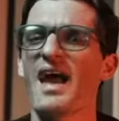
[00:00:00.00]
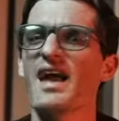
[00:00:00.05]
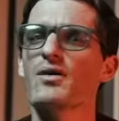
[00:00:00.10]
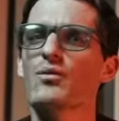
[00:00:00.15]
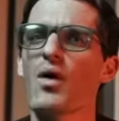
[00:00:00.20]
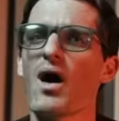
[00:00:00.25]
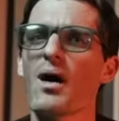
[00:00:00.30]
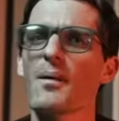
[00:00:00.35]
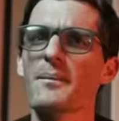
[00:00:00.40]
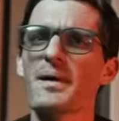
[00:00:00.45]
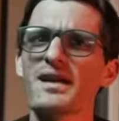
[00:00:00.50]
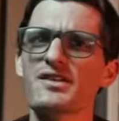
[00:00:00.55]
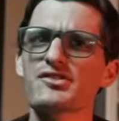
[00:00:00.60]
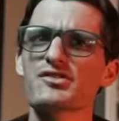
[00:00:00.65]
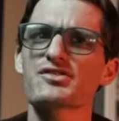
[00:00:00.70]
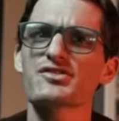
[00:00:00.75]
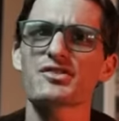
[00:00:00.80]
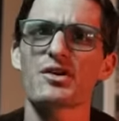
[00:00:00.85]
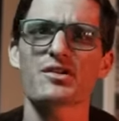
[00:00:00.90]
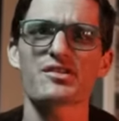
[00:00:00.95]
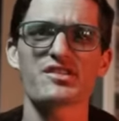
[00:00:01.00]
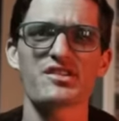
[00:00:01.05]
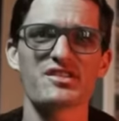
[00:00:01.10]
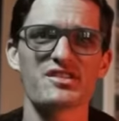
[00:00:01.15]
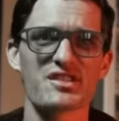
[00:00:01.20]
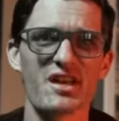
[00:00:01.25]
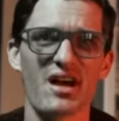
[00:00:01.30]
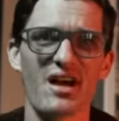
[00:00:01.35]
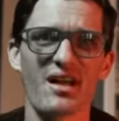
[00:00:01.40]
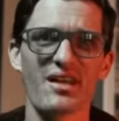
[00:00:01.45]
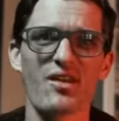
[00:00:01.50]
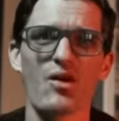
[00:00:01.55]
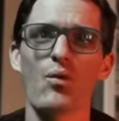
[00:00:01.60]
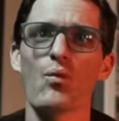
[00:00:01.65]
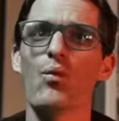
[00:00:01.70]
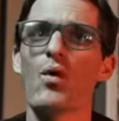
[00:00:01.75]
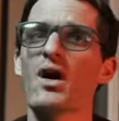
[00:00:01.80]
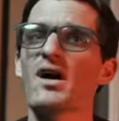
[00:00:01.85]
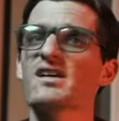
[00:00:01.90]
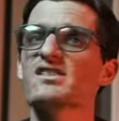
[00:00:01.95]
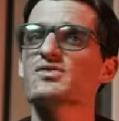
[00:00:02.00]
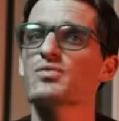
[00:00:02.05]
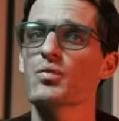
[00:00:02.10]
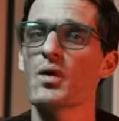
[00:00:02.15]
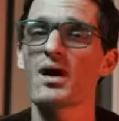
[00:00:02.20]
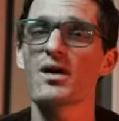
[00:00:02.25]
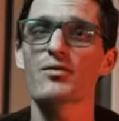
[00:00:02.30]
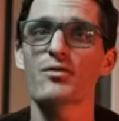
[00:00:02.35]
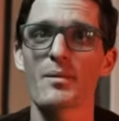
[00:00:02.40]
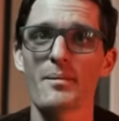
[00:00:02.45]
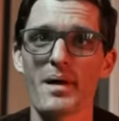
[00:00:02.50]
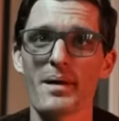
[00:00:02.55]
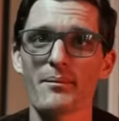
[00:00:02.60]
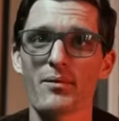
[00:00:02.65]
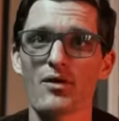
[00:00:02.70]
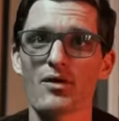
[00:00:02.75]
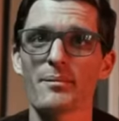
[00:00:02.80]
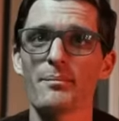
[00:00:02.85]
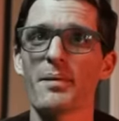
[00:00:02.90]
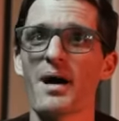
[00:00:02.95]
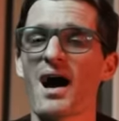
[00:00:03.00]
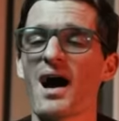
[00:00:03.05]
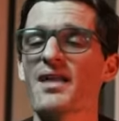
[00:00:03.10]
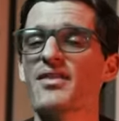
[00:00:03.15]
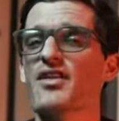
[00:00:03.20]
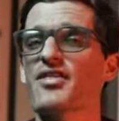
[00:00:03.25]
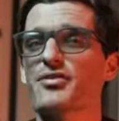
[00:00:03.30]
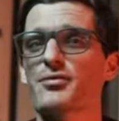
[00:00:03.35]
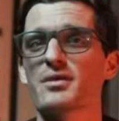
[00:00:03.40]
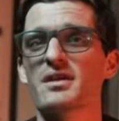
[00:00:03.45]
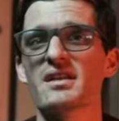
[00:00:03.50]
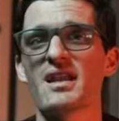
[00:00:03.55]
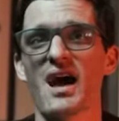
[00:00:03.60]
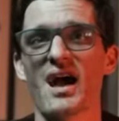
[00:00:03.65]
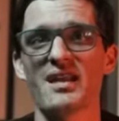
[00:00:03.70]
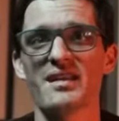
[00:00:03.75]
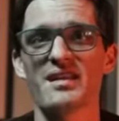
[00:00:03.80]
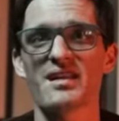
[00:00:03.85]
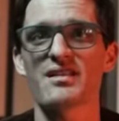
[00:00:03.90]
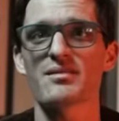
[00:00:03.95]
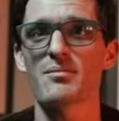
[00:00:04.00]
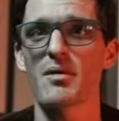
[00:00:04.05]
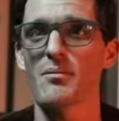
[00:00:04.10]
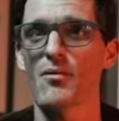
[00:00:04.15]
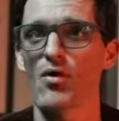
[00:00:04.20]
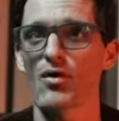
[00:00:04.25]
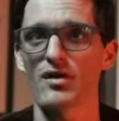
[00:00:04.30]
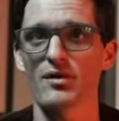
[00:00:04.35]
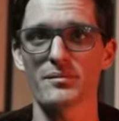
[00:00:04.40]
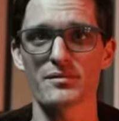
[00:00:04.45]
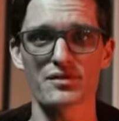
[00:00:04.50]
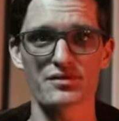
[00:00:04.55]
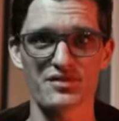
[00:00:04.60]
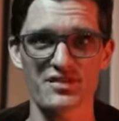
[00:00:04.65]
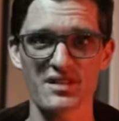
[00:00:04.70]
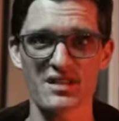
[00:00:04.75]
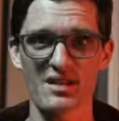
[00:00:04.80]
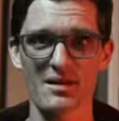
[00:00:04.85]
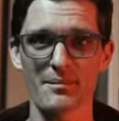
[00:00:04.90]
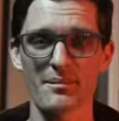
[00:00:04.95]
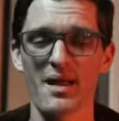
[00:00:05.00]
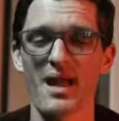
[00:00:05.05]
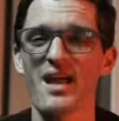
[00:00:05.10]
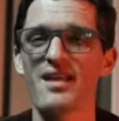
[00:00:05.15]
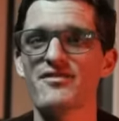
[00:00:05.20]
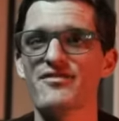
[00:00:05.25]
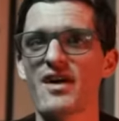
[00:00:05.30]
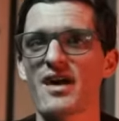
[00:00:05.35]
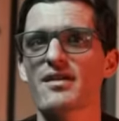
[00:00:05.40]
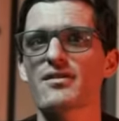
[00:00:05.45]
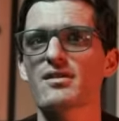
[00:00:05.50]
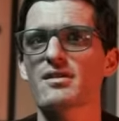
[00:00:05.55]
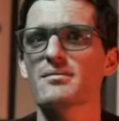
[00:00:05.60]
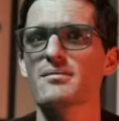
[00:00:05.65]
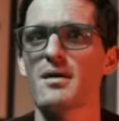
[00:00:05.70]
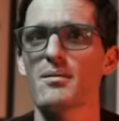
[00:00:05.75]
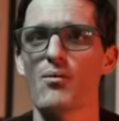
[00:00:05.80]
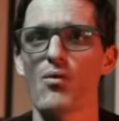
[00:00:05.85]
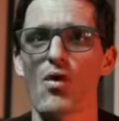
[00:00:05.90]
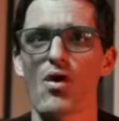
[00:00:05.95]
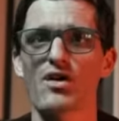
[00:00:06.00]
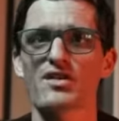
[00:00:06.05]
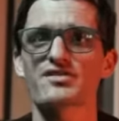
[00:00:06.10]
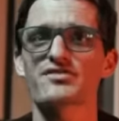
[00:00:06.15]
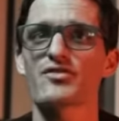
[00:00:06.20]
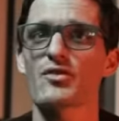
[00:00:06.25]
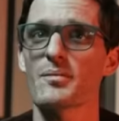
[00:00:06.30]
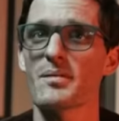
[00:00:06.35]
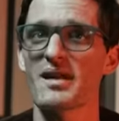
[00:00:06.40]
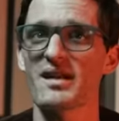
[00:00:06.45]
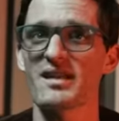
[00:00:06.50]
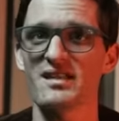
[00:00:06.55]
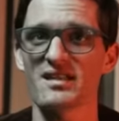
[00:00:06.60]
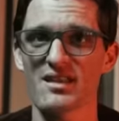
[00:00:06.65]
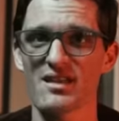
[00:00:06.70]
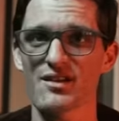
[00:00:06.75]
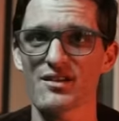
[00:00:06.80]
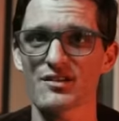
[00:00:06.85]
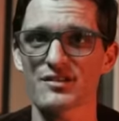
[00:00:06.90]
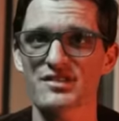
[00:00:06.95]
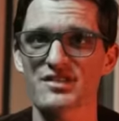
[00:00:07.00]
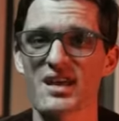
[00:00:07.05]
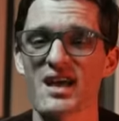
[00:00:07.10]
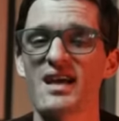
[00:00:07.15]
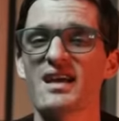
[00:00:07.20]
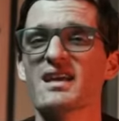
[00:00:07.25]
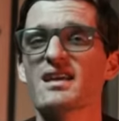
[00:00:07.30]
And while Major Sergeant Dunn was well remembered by the 390th Memorial Museum and veteran memoirs for many years,